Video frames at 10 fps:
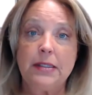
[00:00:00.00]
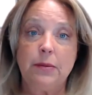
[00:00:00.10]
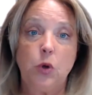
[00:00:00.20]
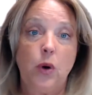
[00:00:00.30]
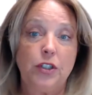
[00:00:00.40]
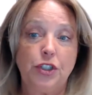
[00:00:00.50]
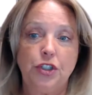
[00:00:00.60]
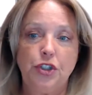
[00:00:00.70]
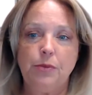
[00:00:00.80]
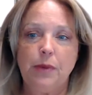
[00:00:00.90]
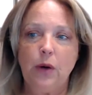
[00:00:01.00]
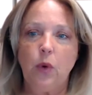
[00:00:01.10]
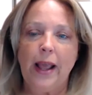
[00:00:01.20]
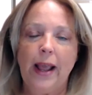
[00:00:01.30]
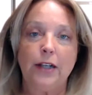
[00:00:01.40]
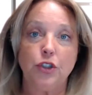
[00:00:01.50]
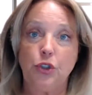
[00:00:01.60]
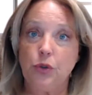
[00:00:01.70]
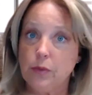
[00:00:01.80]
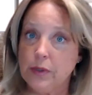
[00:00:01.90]
some questions you might want to ask
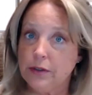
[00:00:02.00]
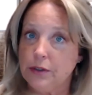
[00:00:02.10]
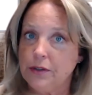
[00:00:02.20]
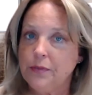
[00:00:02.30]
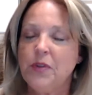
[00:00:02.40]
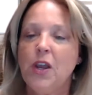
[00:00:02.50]
your realtor,